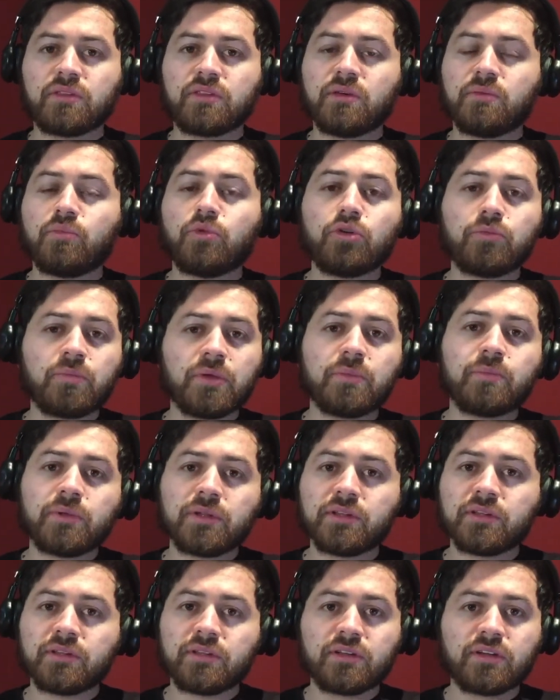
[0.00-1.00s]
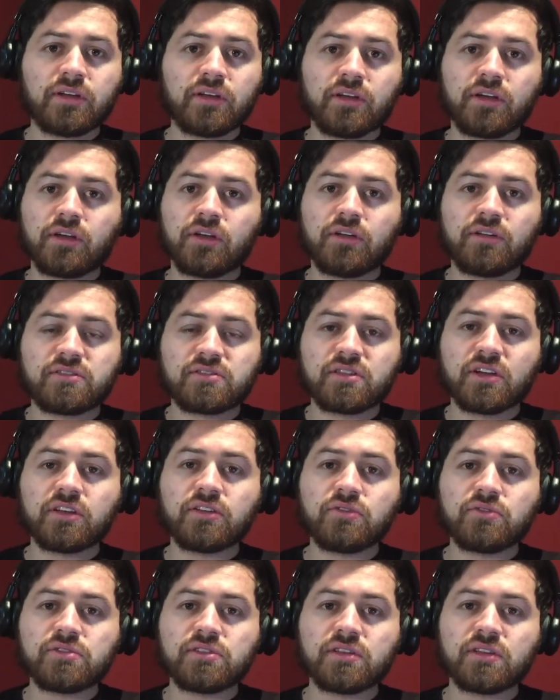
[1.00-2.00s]
the more people uh,
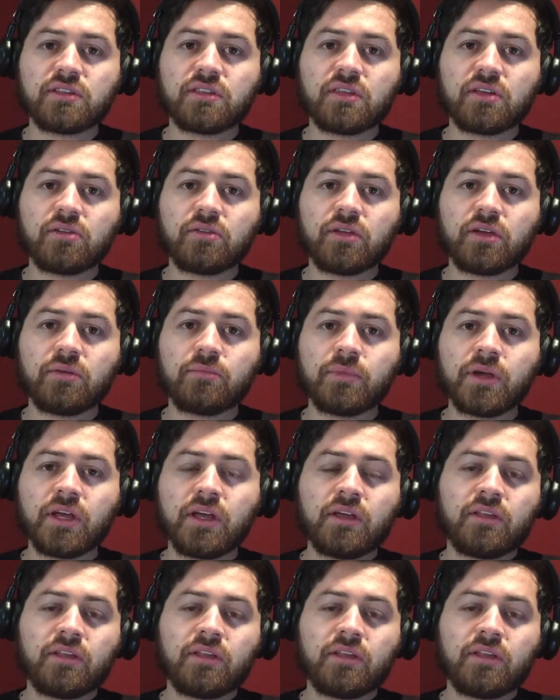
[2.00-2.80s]
start using ethereum